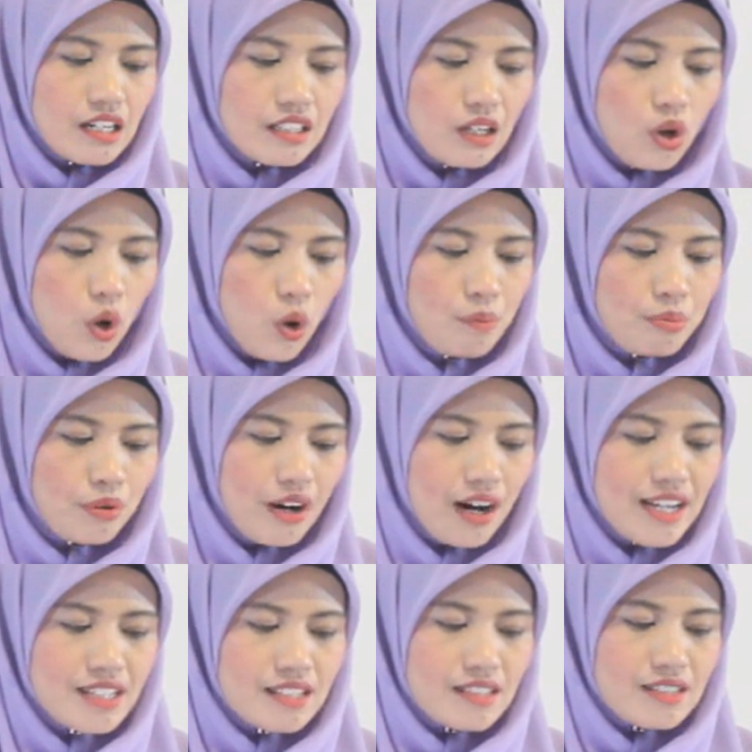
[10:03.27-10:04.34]
the low
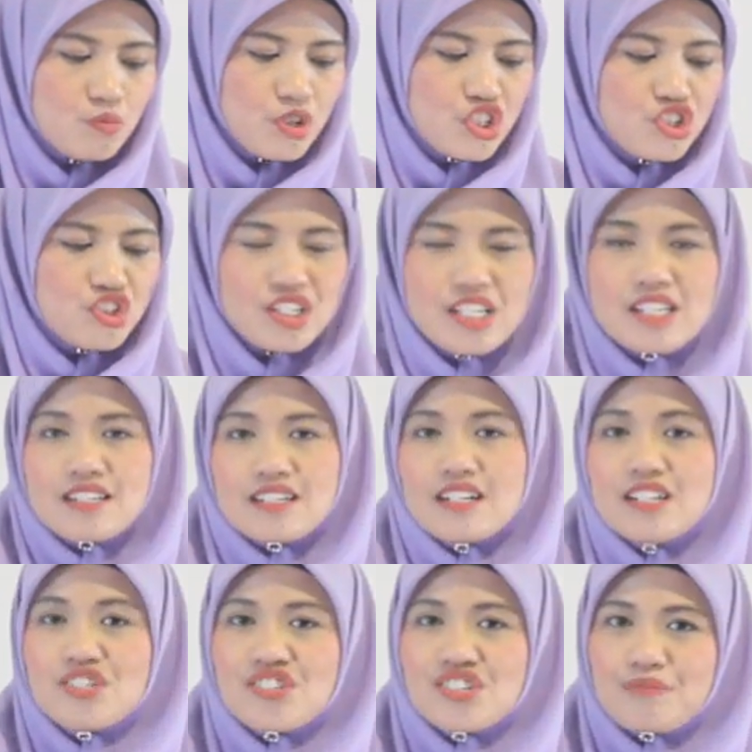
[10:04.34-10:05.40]
price, which is
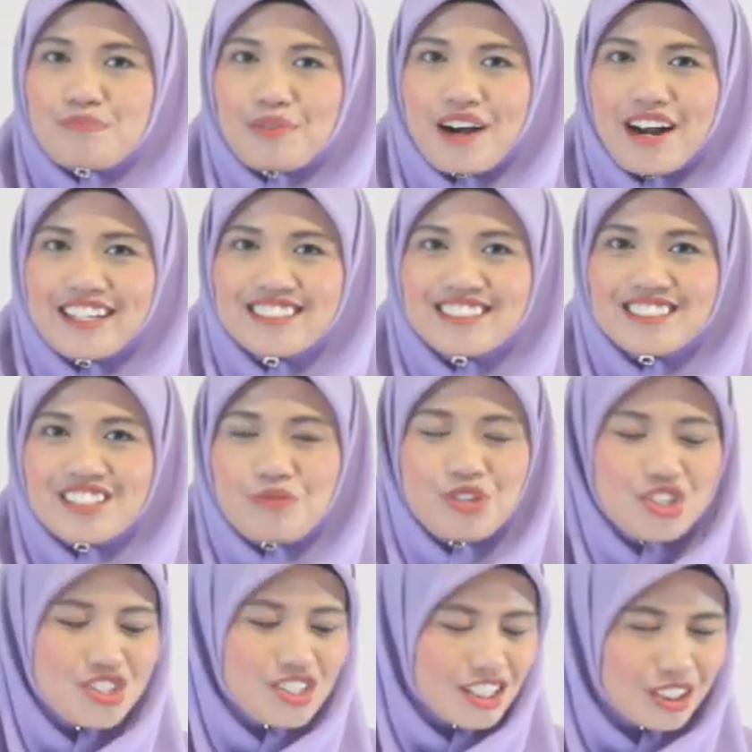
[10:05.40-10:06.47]
a surprise,
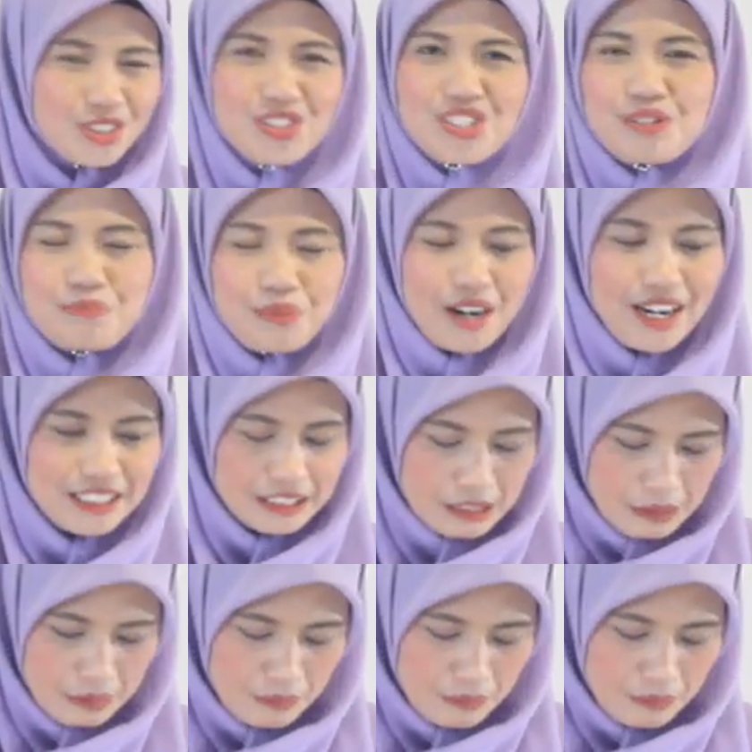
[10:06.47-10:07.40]
which is a good surprise.